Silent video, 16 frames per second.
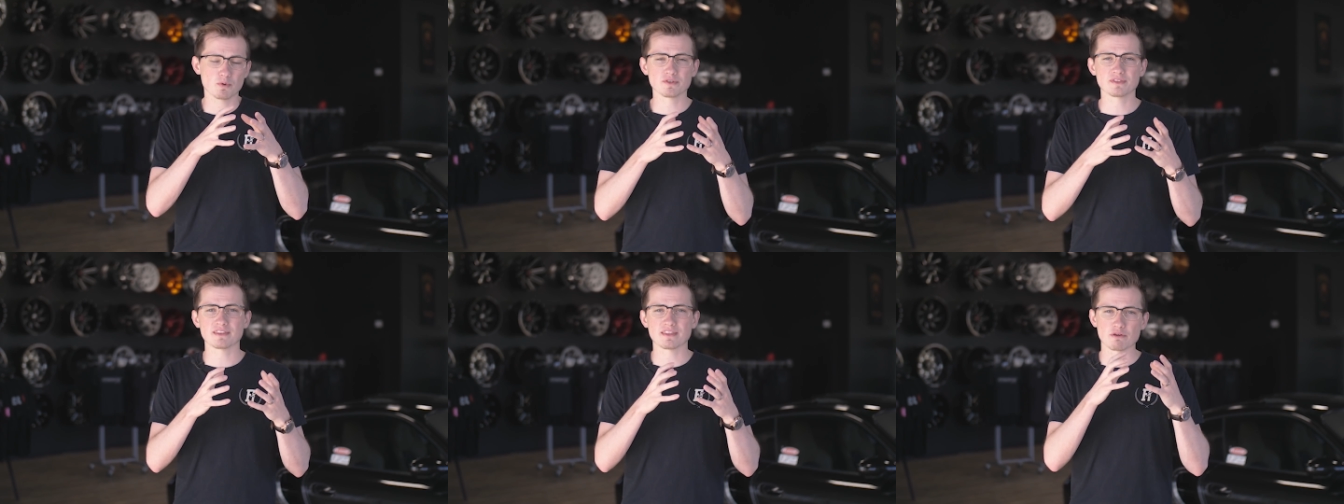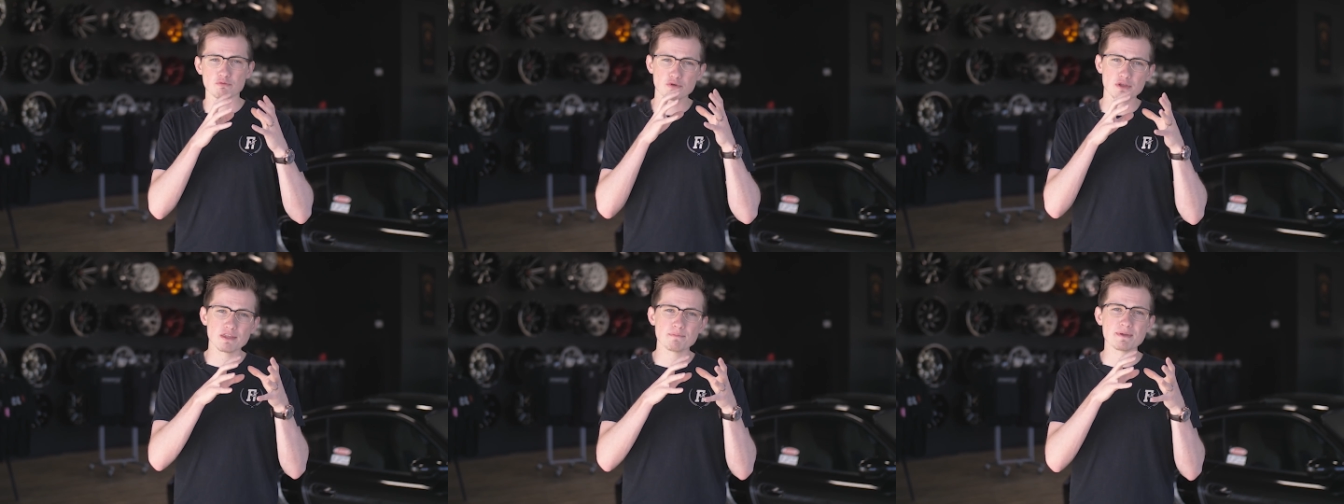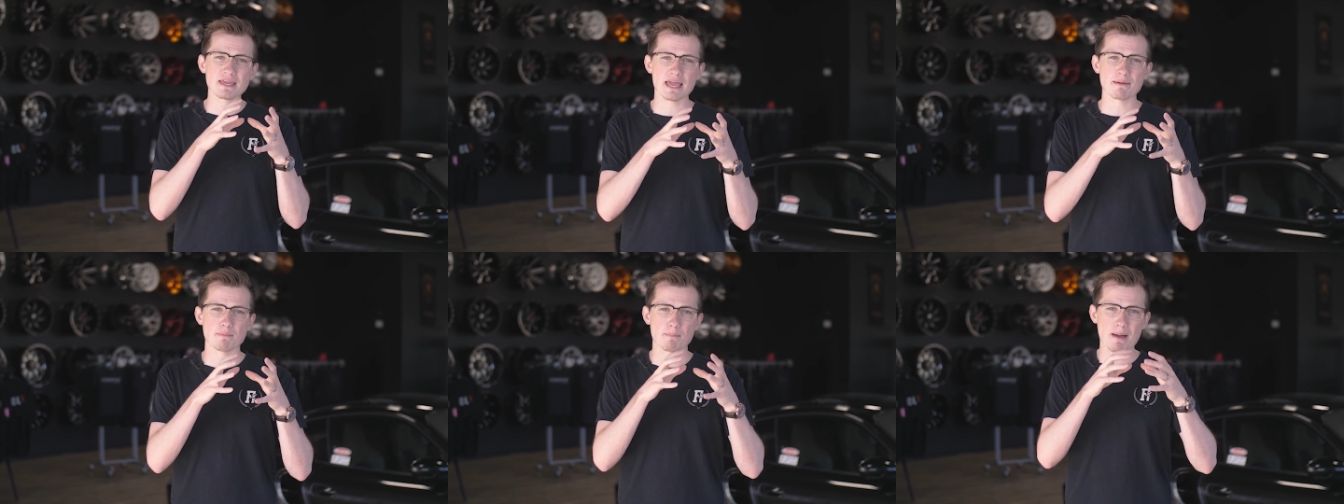point that they really
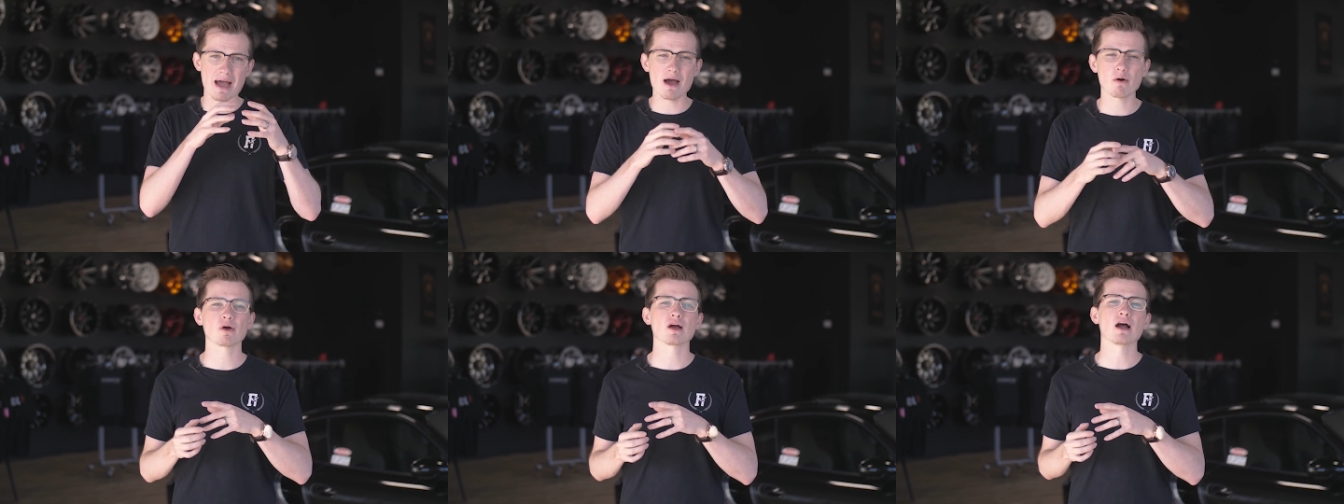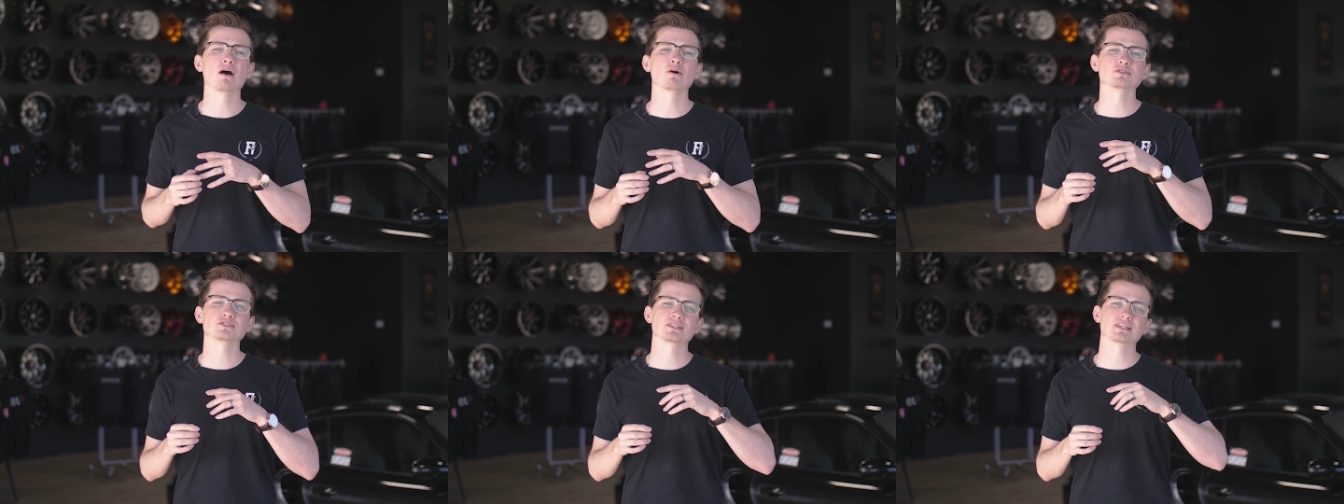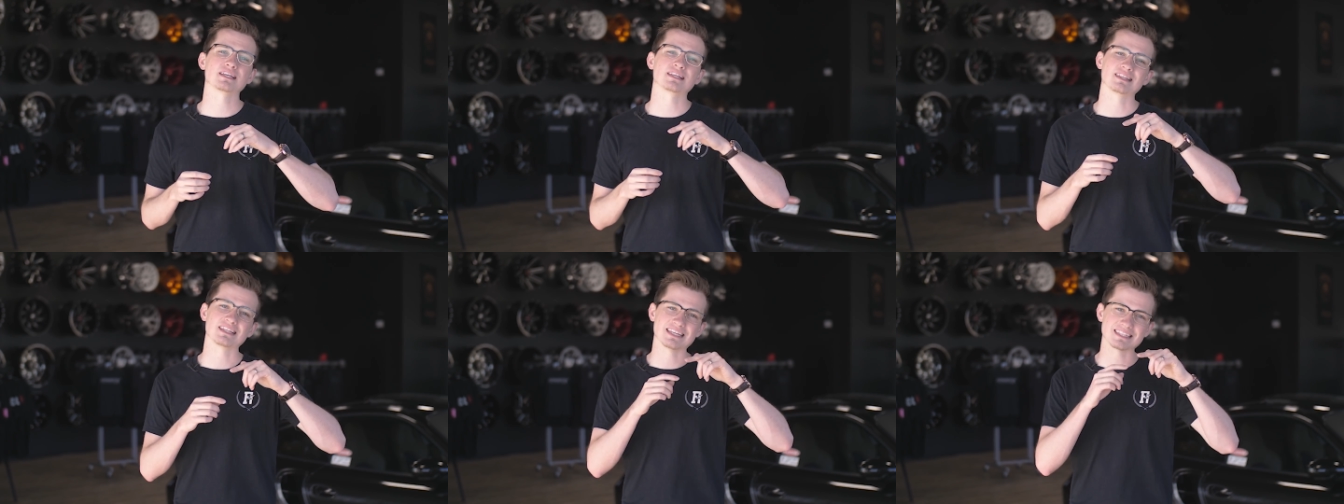became a powerhouse
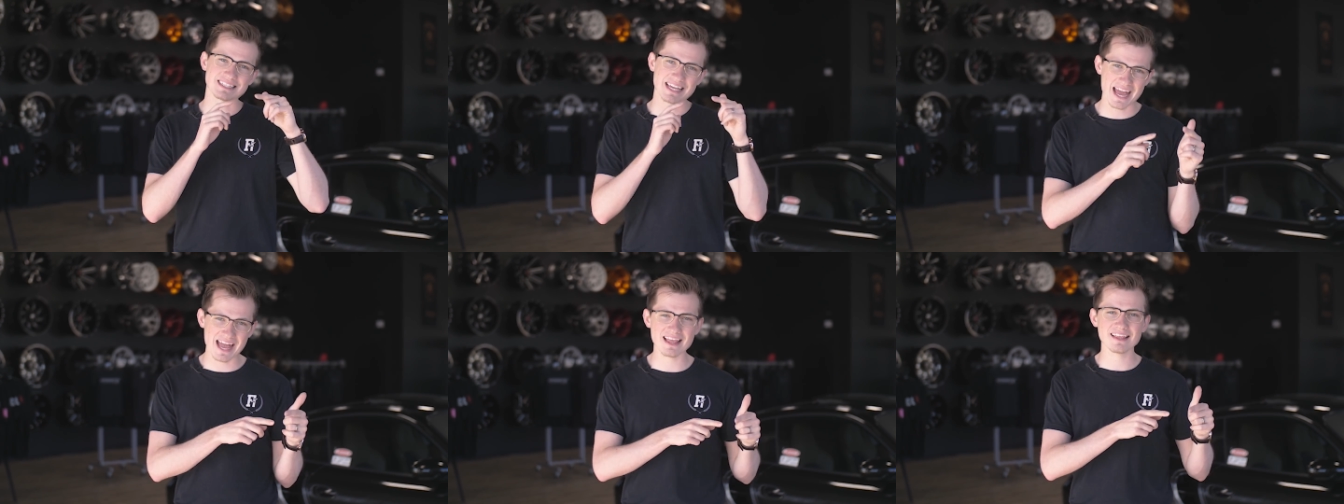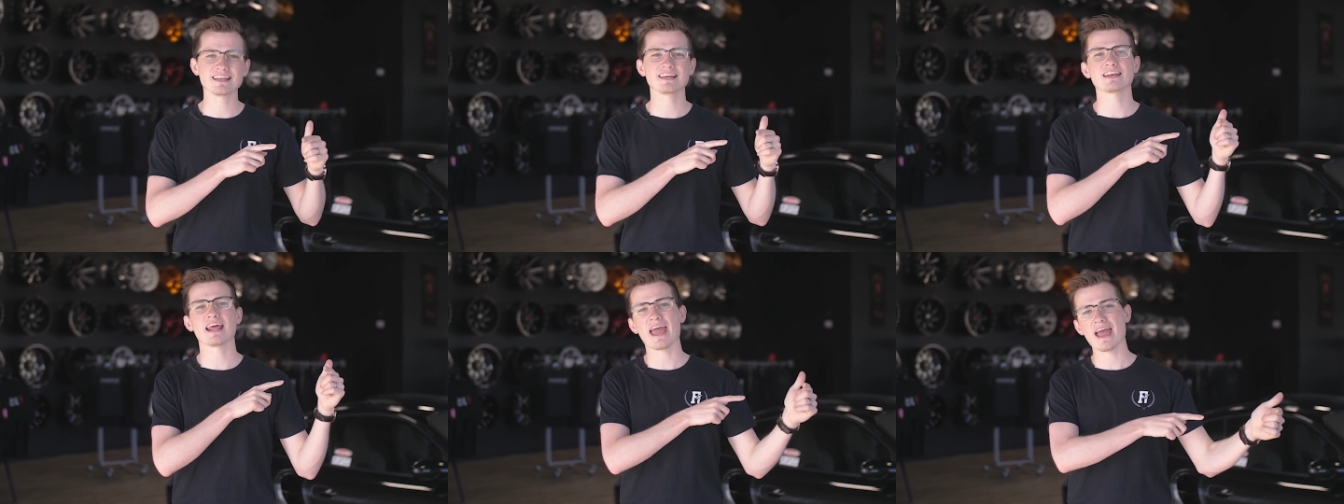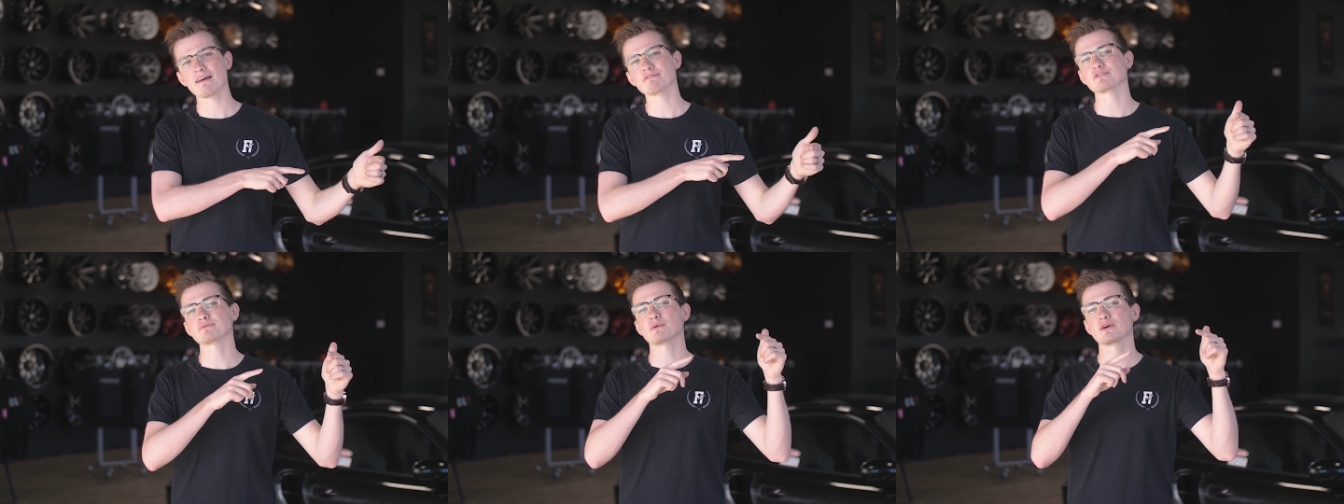in the Italian
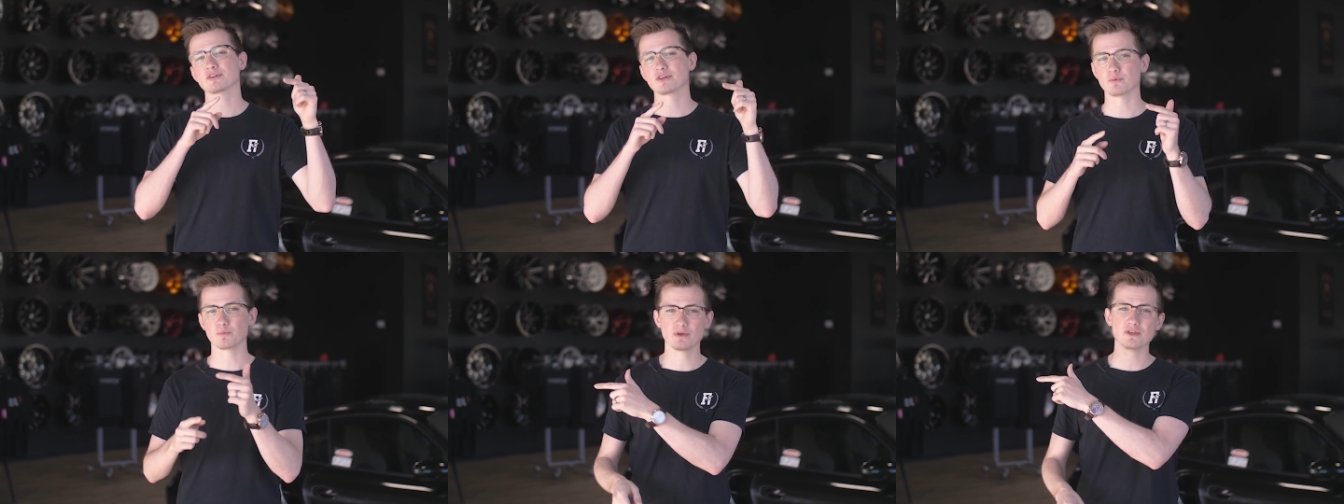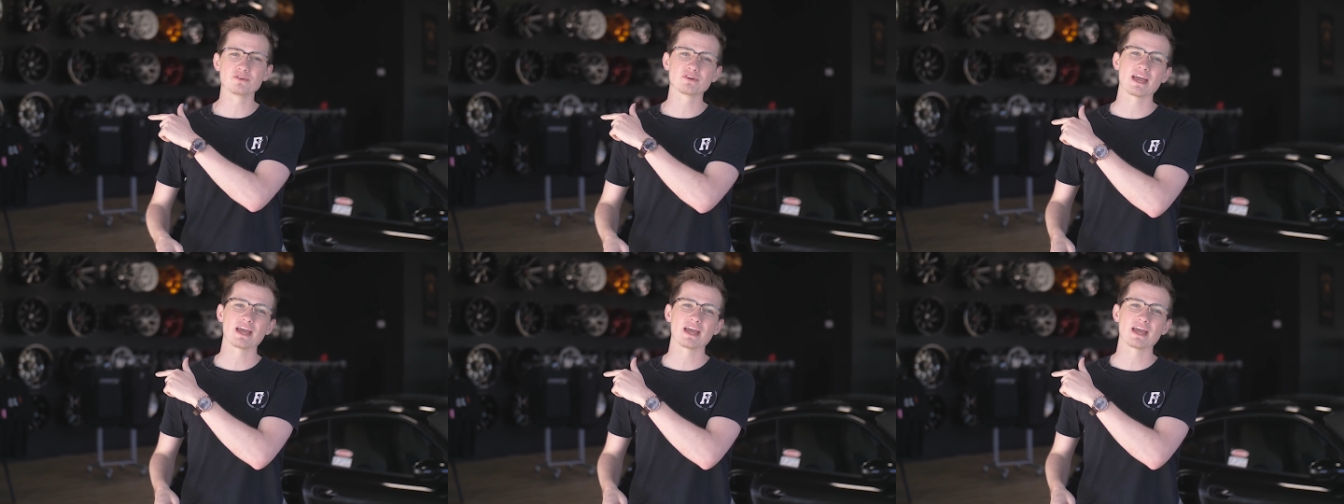aftermarket wheel